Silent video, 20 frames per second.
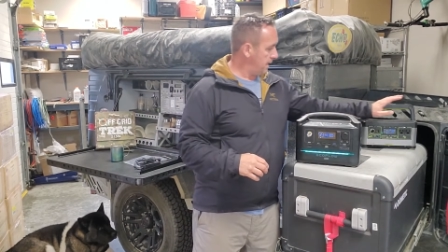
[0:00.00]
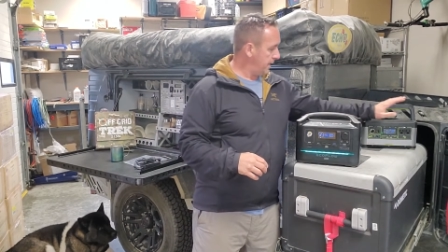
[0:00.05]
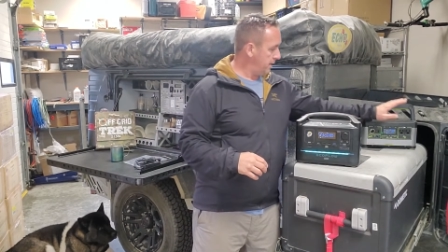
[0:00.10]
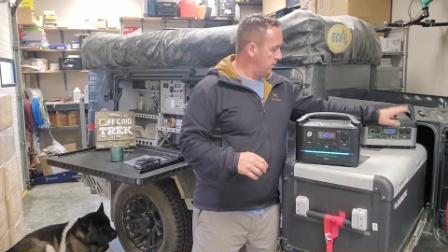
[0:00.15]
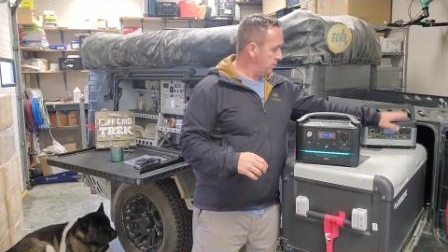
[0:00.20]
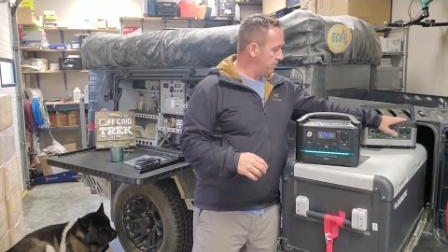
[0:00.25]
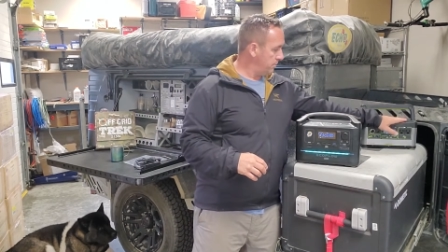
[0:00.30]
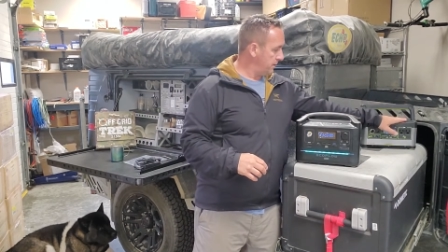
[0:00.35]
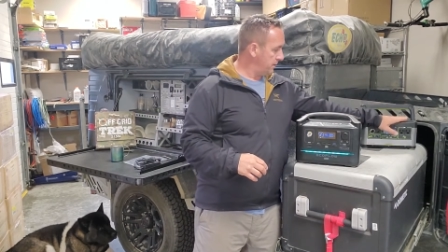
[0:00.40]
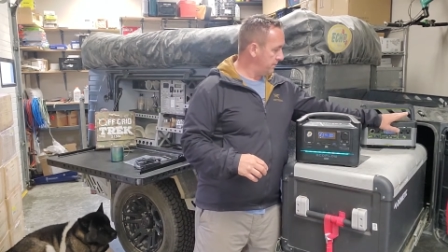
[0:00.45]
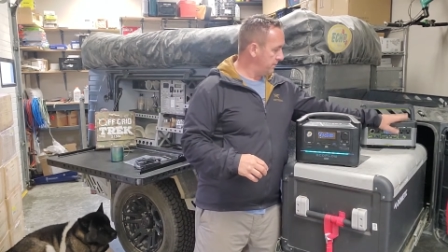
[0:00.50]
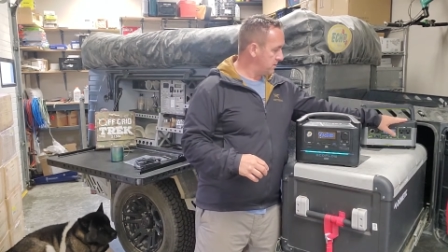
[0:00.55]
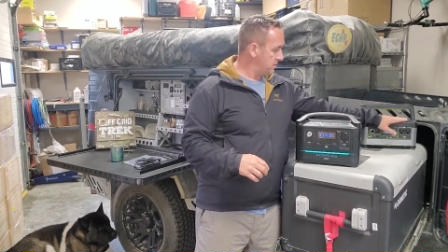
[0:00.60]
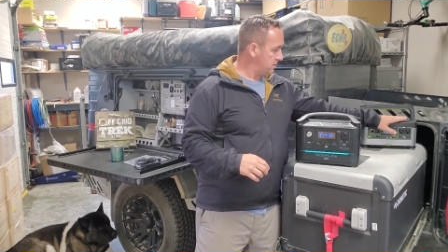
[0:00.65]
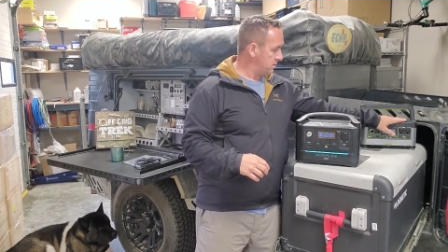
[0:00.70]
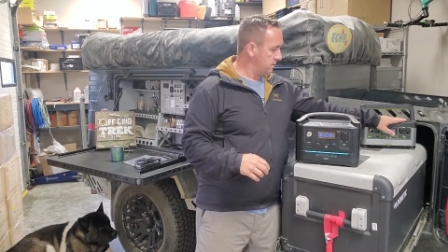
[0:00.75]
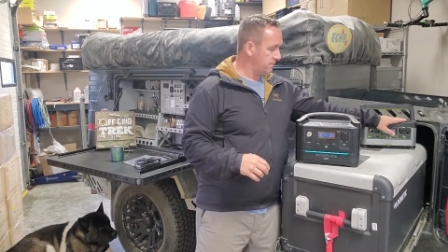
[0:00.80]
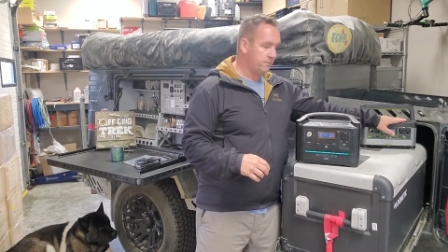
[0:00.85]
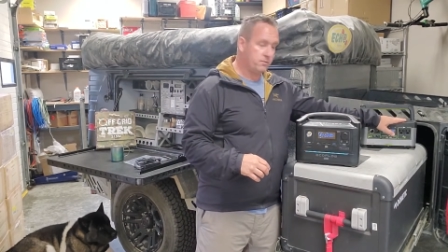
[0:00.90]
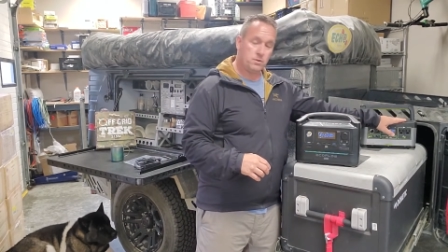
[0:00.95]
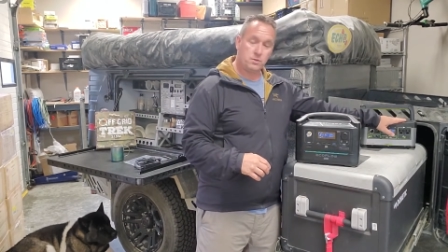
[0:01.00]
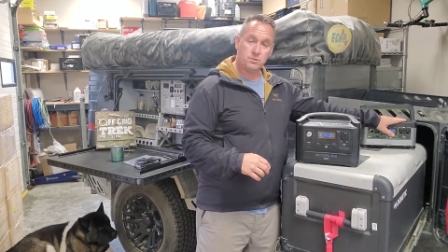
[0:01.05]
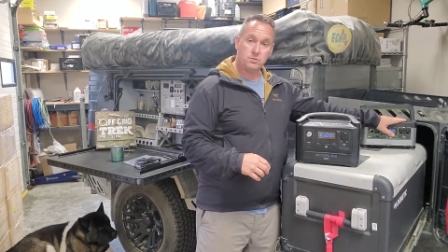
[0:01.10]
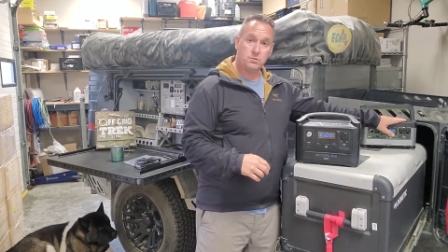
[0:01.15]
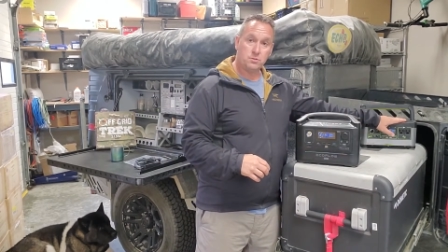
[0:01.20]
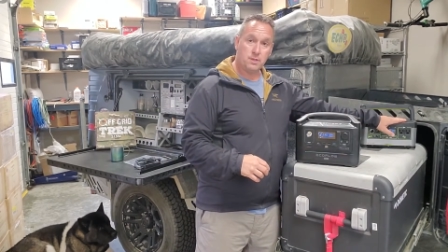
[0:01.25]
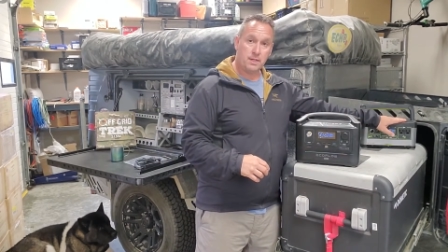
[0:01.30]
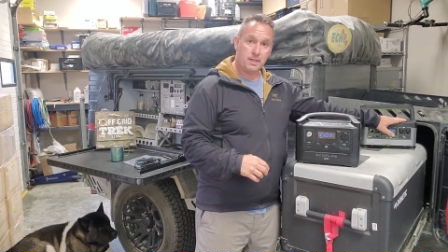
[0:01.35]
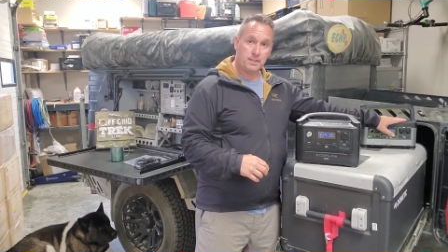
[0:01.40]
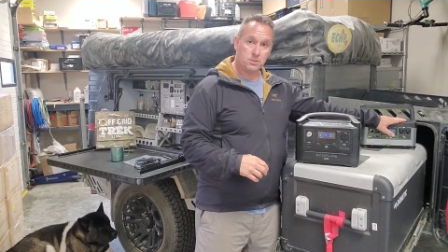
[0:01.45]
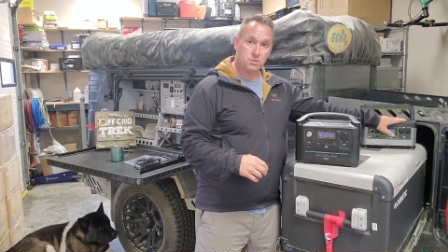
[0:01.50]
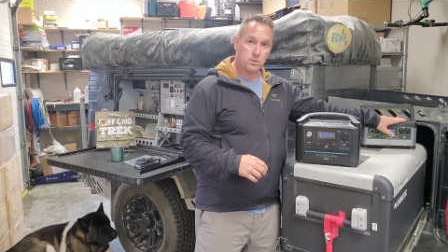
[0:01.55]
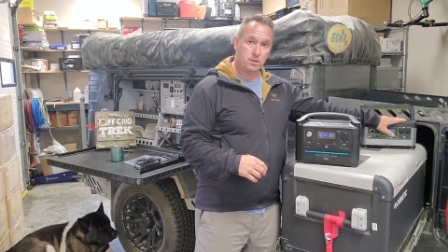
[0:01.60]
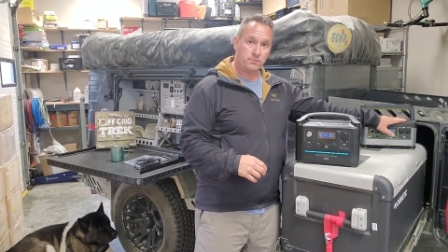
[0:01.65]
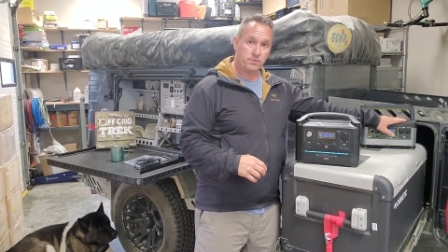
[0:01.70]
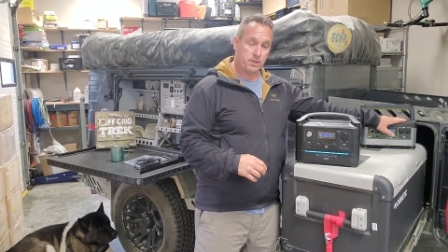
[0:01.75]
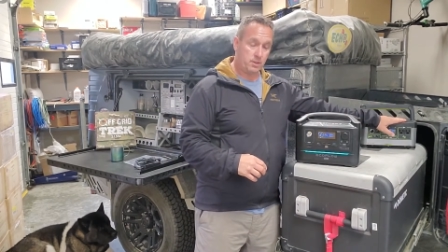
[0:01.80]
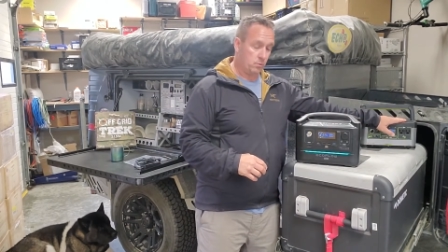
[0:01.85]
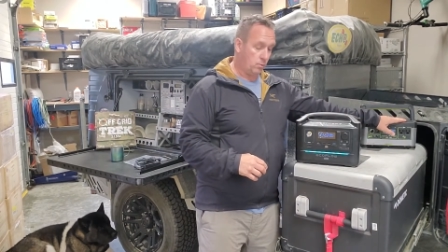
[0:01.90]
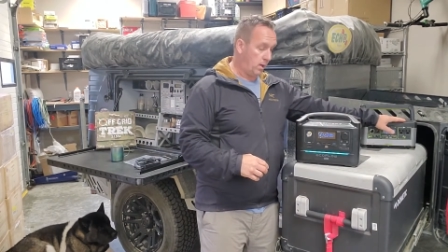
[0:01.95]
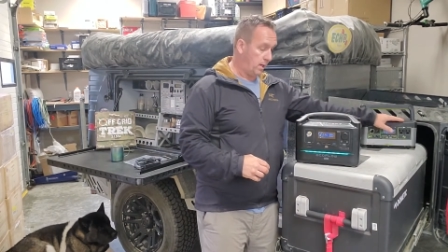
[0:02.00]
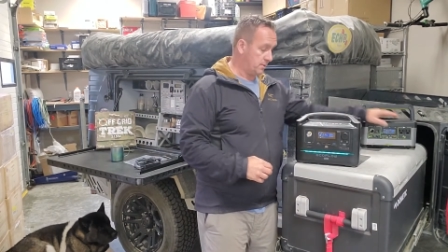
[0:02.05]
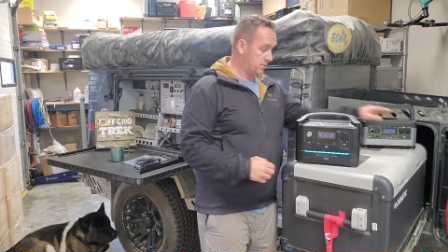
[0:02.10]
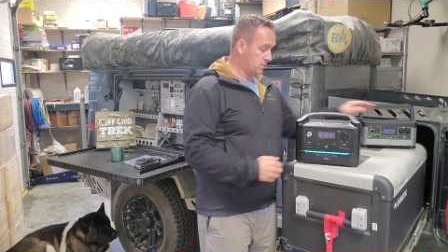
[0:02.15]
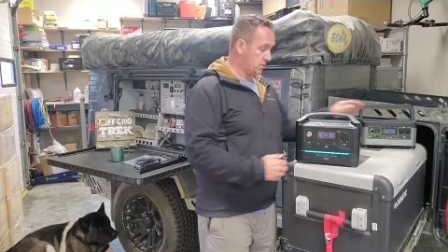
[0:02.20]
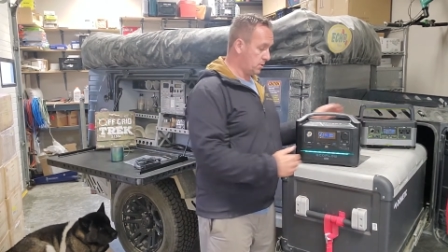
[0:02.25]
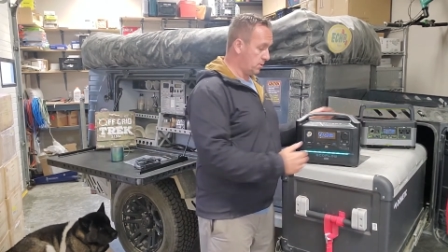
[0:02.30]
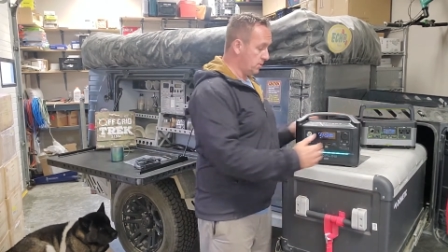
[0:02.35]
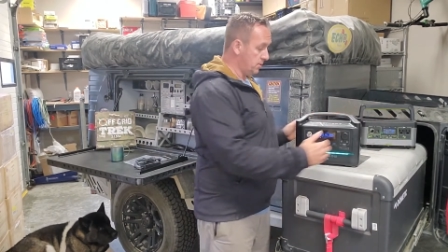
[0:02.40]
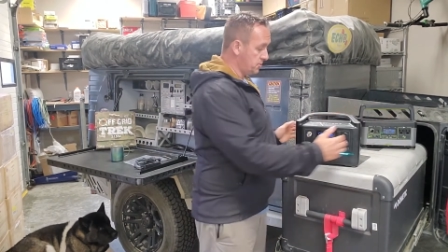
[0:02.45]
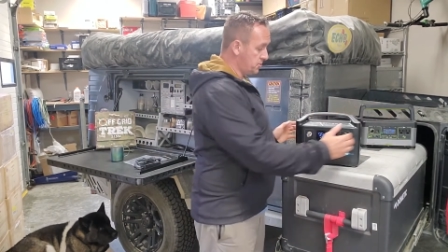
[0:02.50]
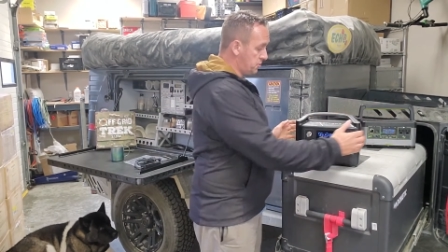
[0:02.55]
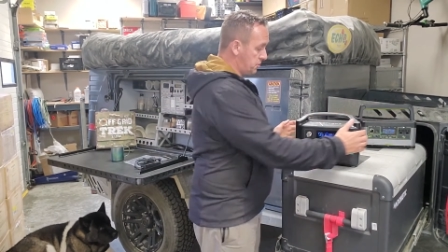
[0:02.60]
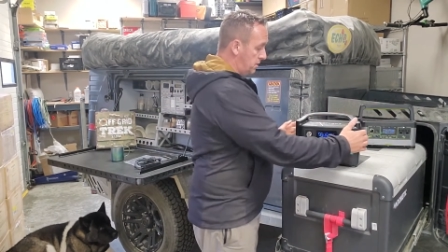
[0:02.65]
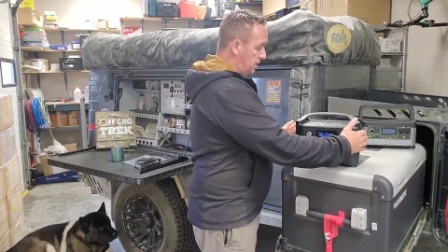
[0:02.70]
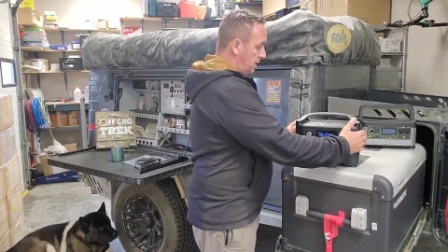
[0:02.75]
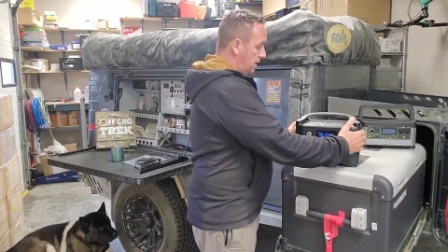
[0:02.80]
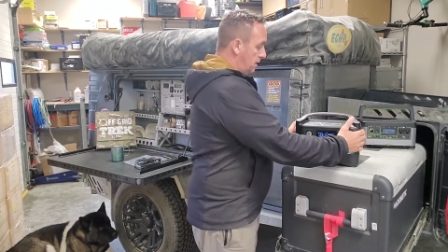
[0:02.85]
I don't believe this is a full uh, 1200 watt surge.